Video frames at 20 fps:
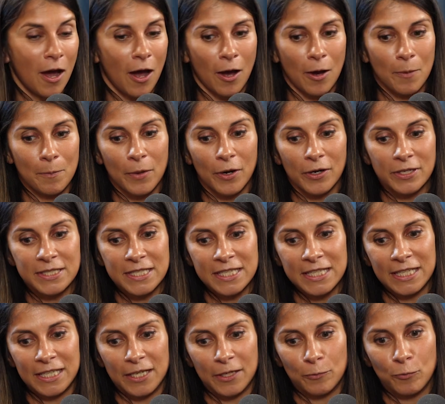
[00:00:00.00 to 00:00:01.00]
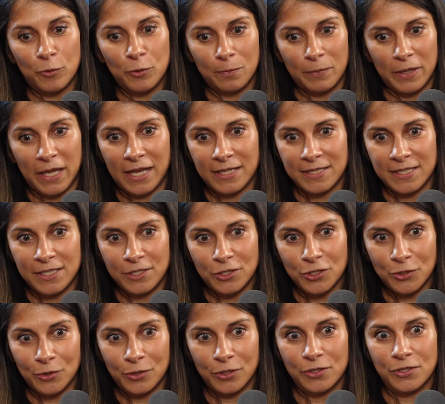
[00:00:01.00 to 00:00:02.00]
Ideally, it wouldn't be adding
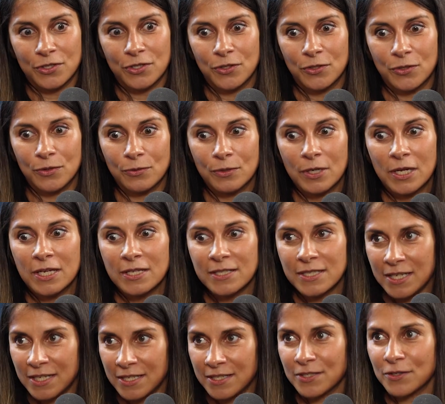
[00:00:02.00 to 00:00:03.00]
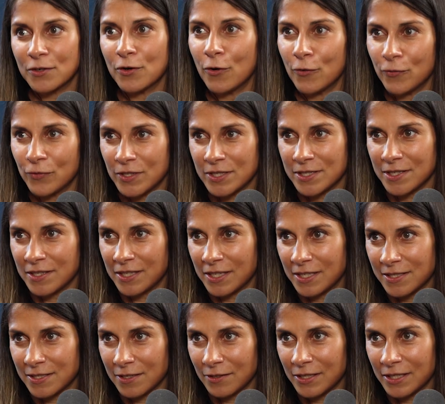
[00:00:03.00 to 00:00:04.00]
sugar to teas and coffees and
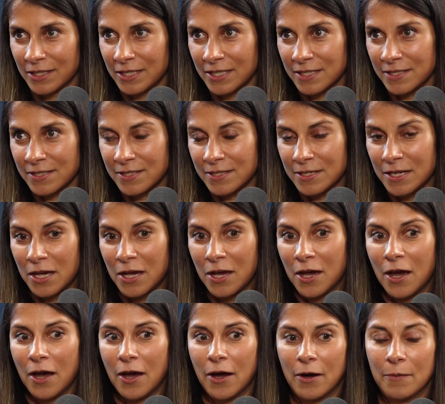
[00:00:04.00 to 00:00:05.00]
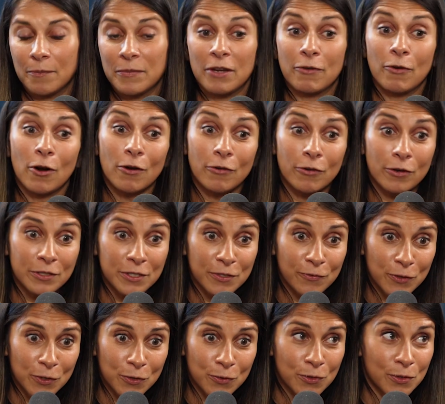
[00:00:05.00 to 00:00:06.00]
things like this. There are
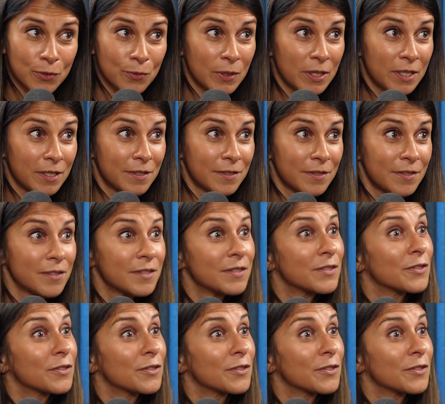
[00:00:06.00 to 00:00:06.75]
artificial sweeteners.